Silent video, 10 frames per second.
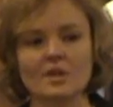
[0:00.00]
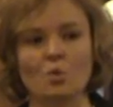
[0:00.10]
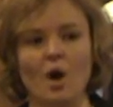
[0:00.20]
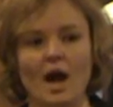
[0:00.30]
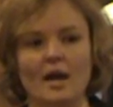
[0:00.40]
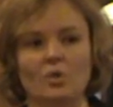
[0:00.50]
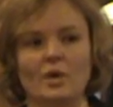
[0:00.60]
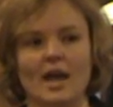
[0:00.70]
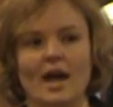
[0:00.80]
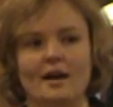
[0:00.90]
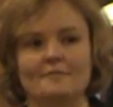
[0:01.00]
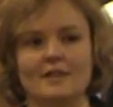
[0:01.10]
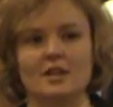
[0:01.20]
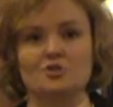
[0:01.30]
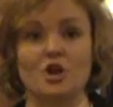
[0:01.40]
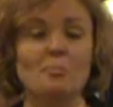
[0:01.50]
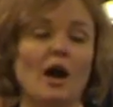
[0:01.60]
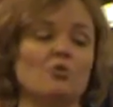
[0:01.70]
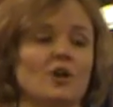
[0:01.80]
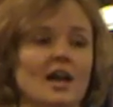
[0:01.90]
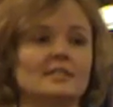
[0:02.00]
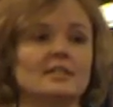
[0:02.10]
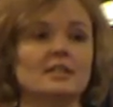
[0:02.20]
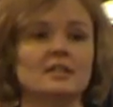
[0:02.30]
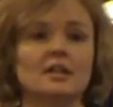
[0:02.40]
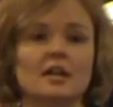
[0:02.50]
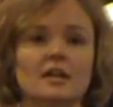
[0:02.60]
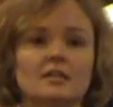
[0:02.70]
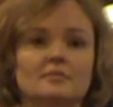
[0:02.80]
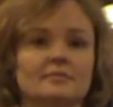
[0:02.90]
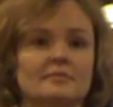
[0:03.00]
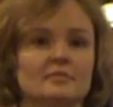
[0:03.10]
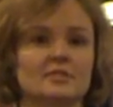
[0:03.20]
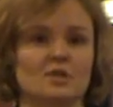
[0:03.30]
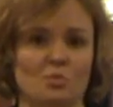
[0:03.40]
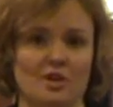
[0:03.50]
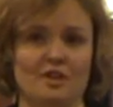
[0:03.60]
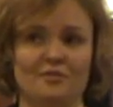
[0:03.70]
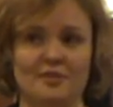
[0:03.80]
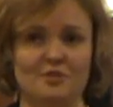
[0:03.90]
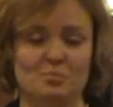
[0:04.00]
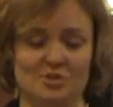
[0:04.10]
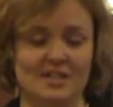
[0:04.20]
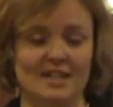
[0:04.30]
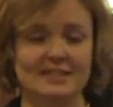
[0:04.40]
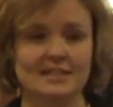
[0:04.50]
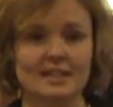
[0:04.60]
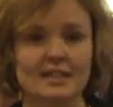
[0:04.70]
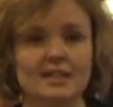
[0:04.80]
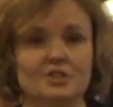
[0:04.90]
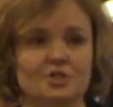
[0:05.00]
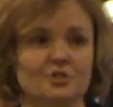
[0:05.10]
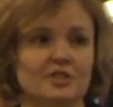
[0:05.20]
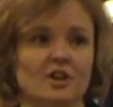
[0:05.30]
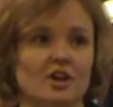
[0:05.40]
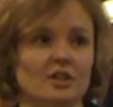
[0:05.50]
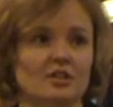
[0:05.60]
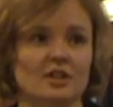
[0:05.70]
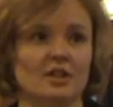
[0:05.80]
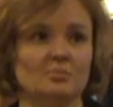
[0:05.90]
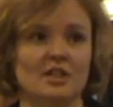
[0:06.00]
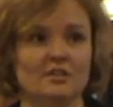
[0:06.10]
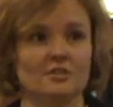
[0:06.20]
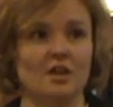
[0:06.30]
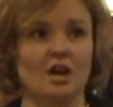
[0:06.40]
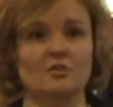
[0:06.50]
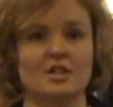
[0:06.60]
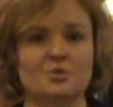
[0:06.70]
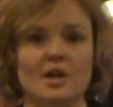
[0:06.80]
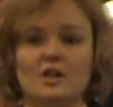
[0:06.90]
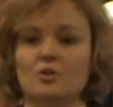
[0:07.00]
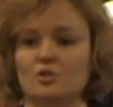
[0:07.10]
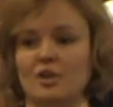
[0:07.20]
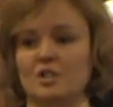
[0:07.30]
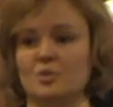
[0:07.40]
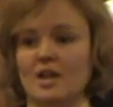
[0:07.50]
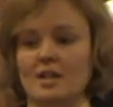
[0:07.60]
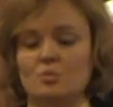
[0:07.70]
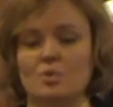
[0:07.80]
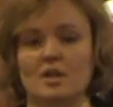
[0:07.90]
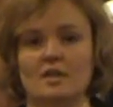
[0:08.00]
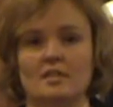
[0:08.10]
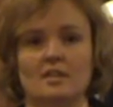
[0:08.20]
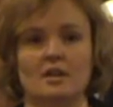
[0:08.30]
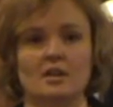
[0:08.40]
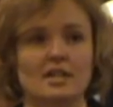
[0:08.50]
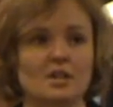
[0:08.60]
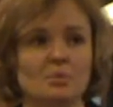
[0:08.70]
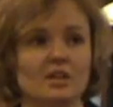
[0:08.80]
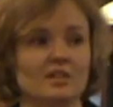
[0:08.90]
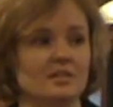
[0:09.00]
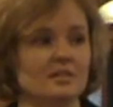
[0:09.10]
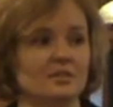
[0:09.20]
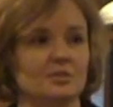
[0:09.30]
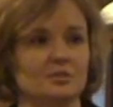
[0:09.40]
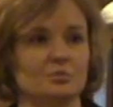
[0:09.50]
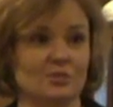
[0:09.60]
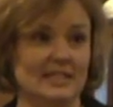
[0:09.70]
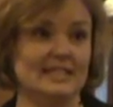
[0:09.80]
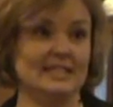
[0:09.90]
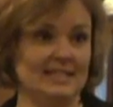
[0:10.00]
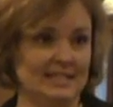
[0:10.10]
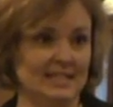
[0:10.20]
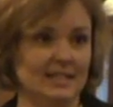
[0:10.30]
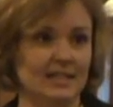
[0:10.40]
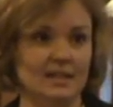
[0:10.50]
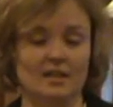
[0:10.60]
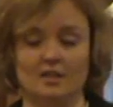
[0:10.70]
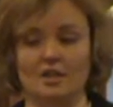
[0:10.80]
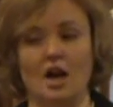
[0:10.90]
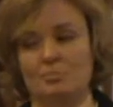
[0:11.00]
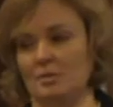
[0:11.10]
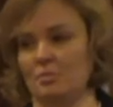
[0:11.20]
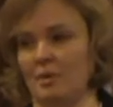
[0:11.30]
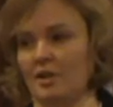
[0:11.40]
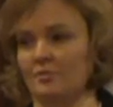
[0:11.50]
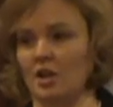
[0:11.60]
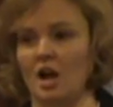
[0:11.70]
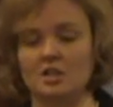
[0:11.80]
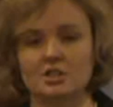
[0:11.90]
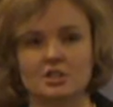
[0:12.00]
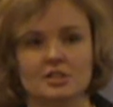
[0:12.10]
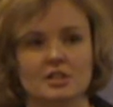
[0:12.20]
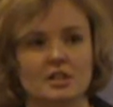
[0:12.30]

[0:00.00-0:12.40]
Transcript: While we have a dropout rate of somewhere near 50%, children are um, either not graduating or graduating with uh, inability to read and not being prepared for college.